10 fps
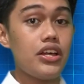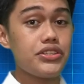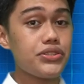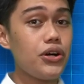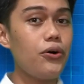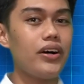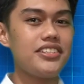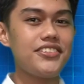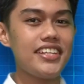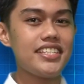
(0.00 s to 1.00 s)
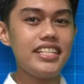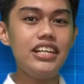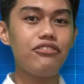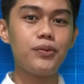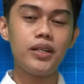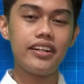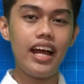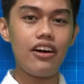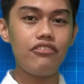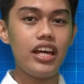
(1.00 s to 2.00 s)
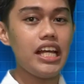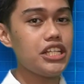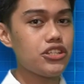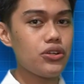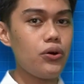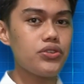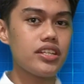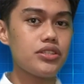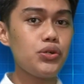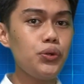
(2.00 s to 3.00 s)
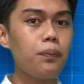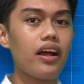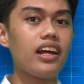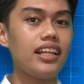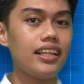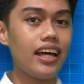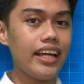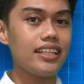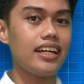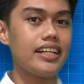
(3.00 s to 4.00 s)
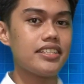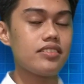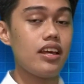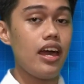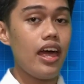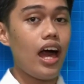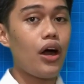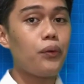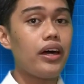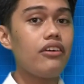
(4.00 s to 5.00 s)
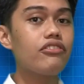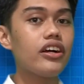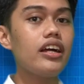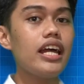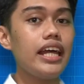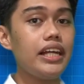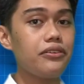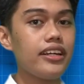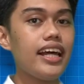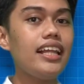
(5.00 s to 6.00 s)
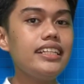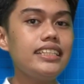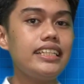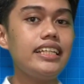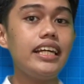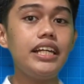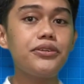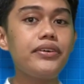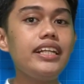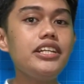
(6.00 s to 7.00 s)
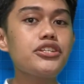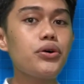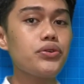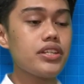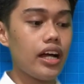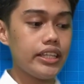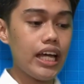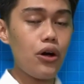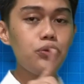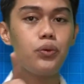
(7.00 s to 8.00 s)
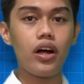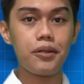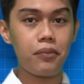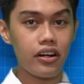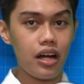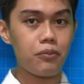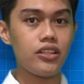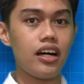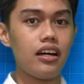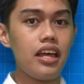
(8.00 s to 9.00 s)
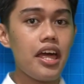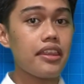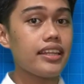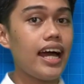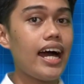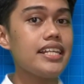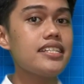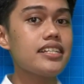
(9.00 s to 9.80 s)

So, as you can see from the graph, it shows 2 parallel like lines. However, in reality, it really shows a downward parabola that has